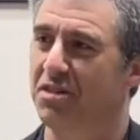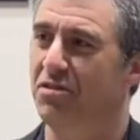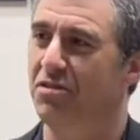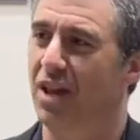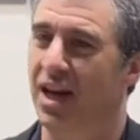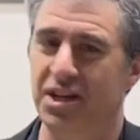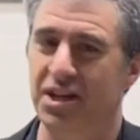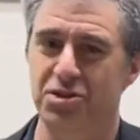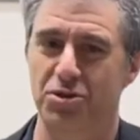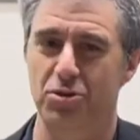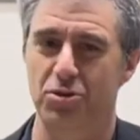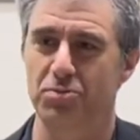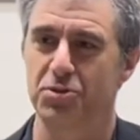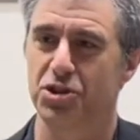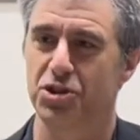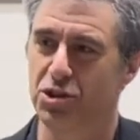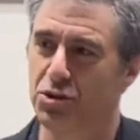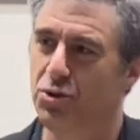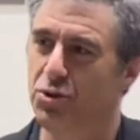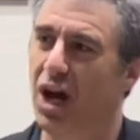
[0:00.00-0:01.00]
of classrooms
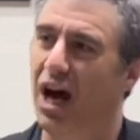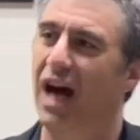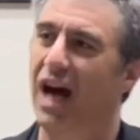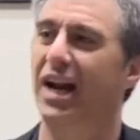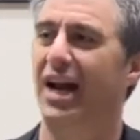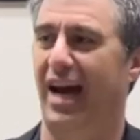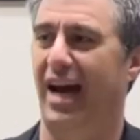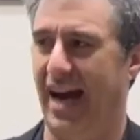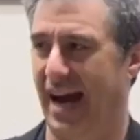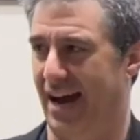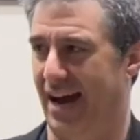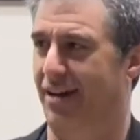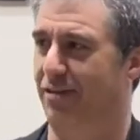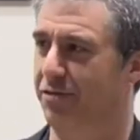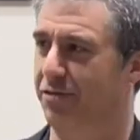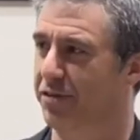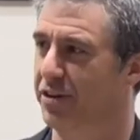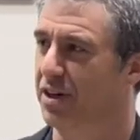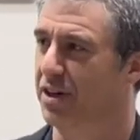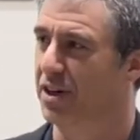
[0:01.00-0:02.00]
do not
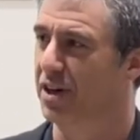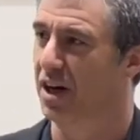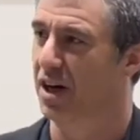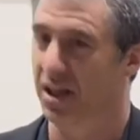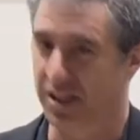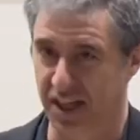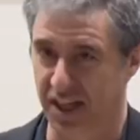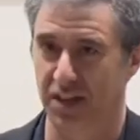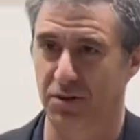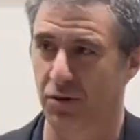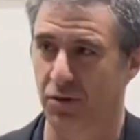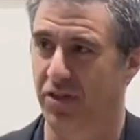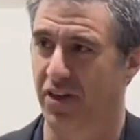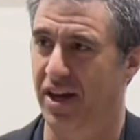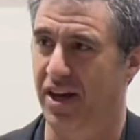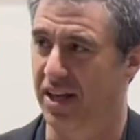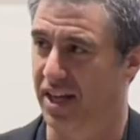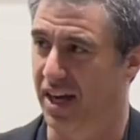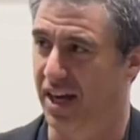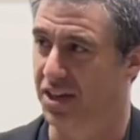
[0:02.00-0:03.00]
have a kid with
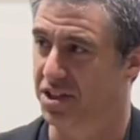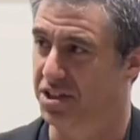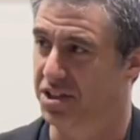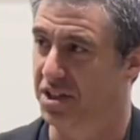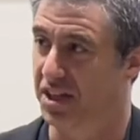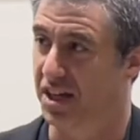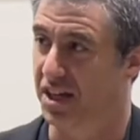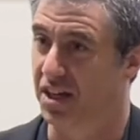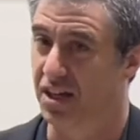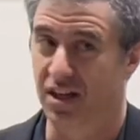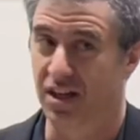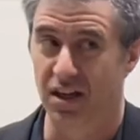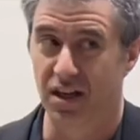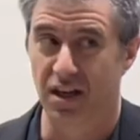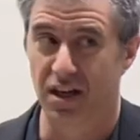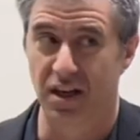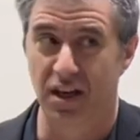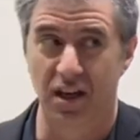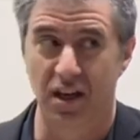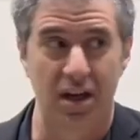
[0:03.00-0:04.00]
ADHD.
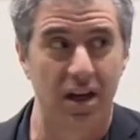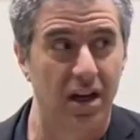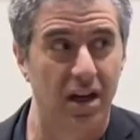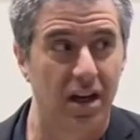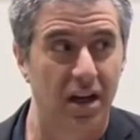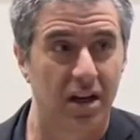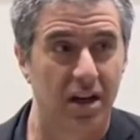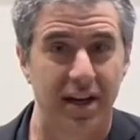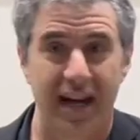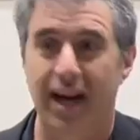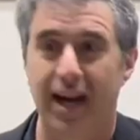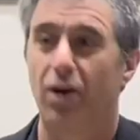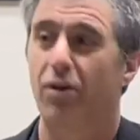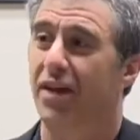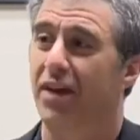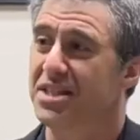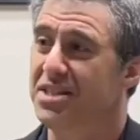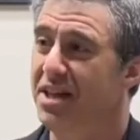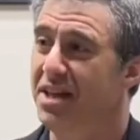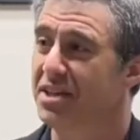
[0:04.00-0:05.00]
Now,
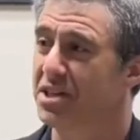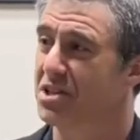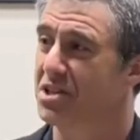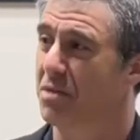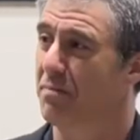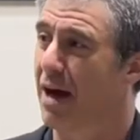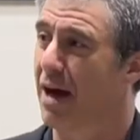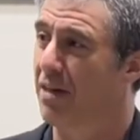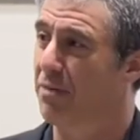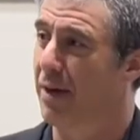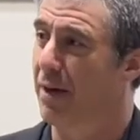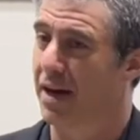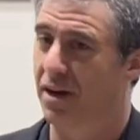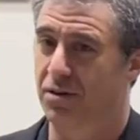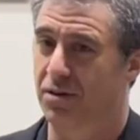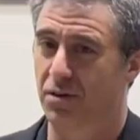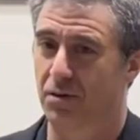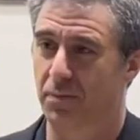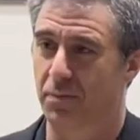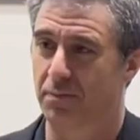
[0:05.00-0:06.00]
that's not just a
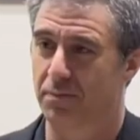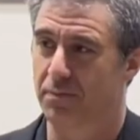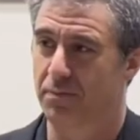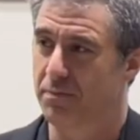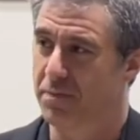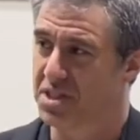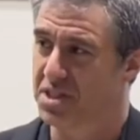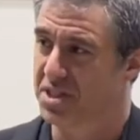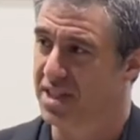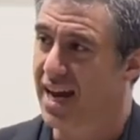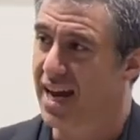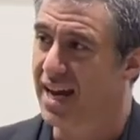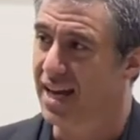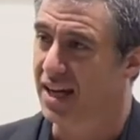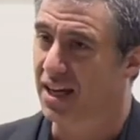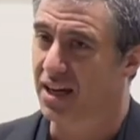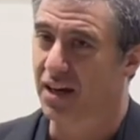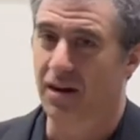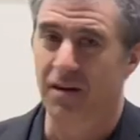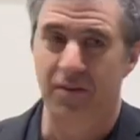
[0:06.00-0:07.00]
mathematical
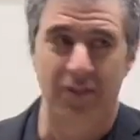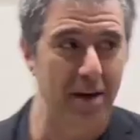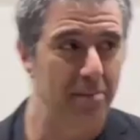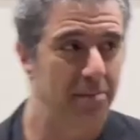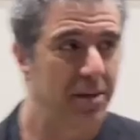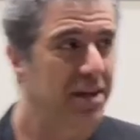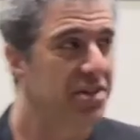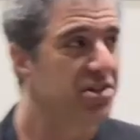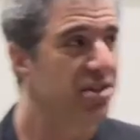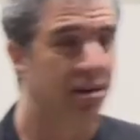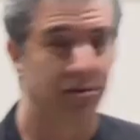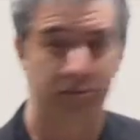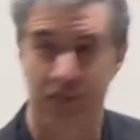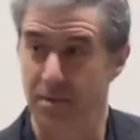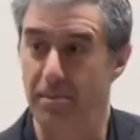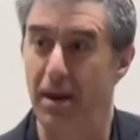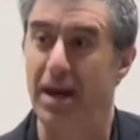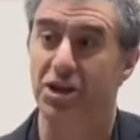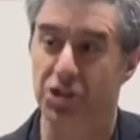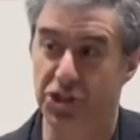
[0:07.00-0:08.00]
mistake. That means that if
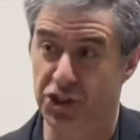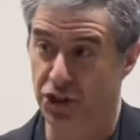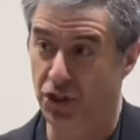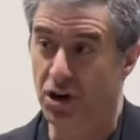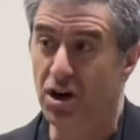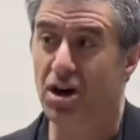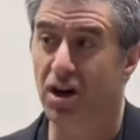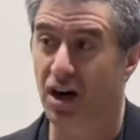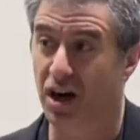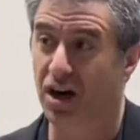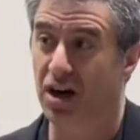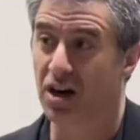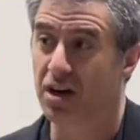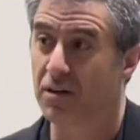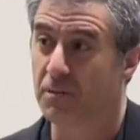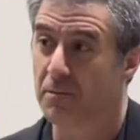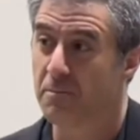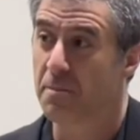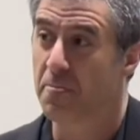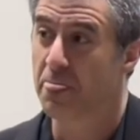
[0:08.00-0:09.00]
they make sure
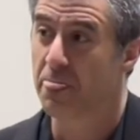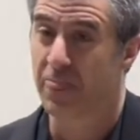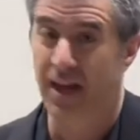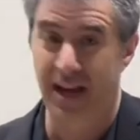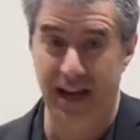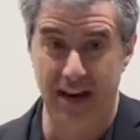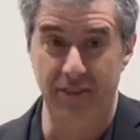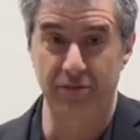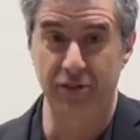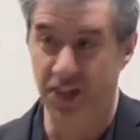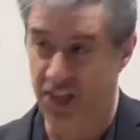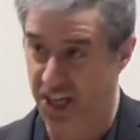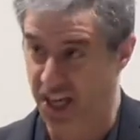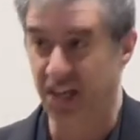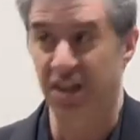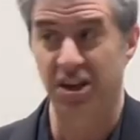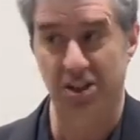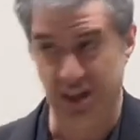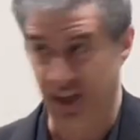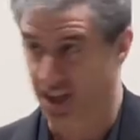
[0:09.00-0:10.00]
that every
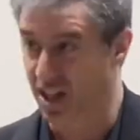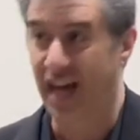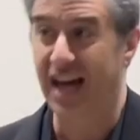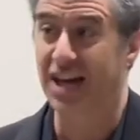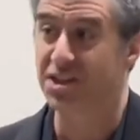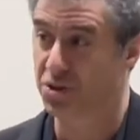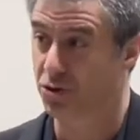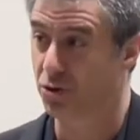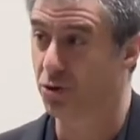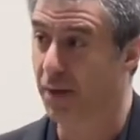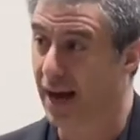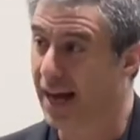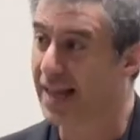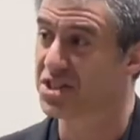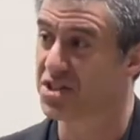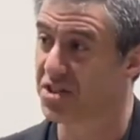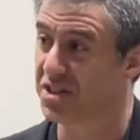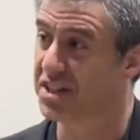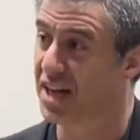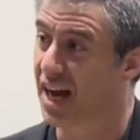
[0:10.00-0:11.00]
kid in a classroom
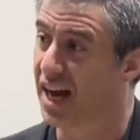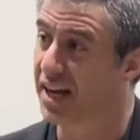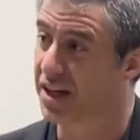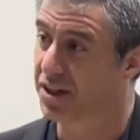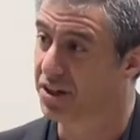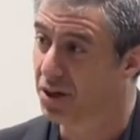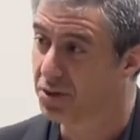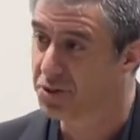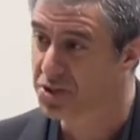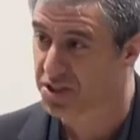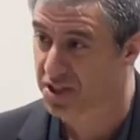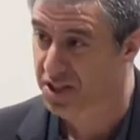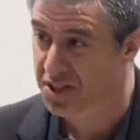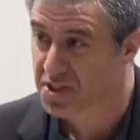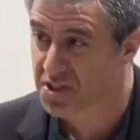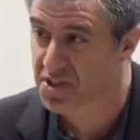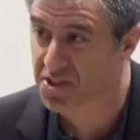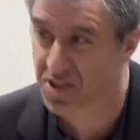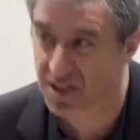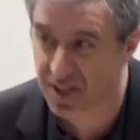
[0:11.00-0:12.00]
has the
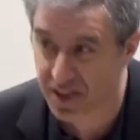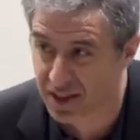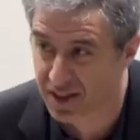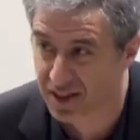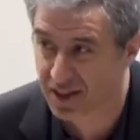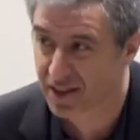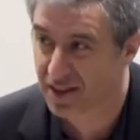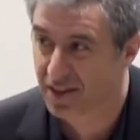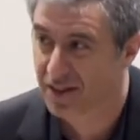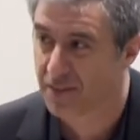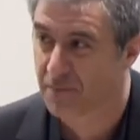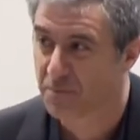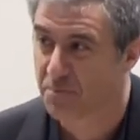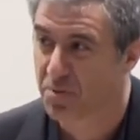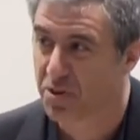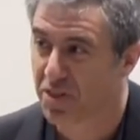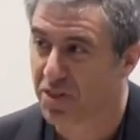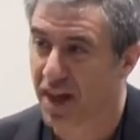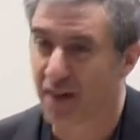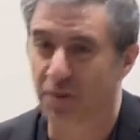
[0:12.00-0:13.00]
diagnosis,
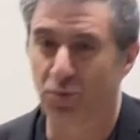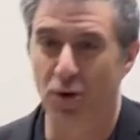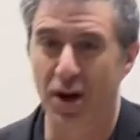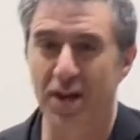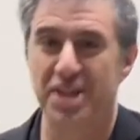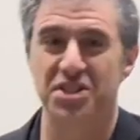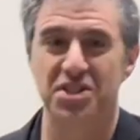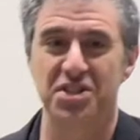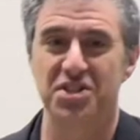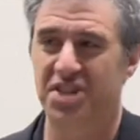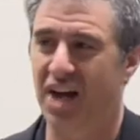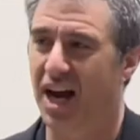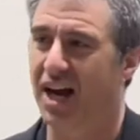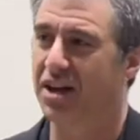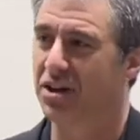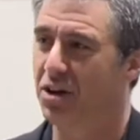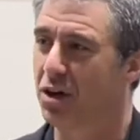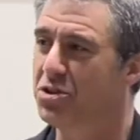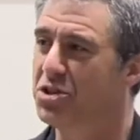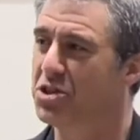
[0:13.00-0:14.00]
that raises
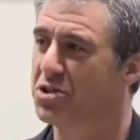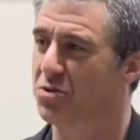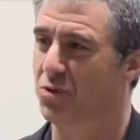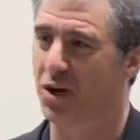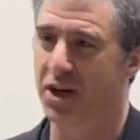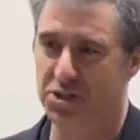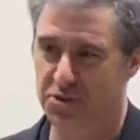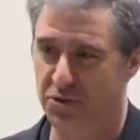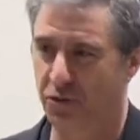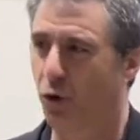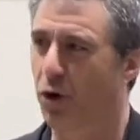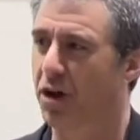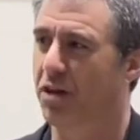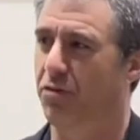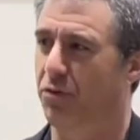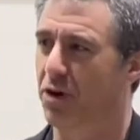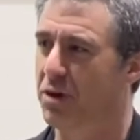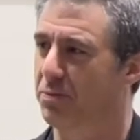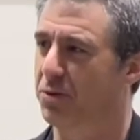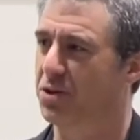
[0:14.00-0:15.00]
diagnosis rates
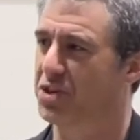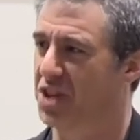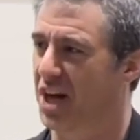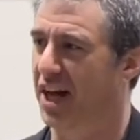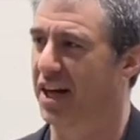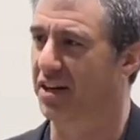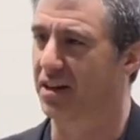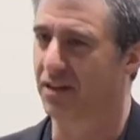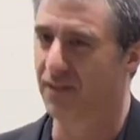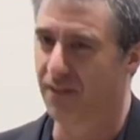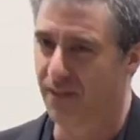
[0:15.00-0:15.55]
43%.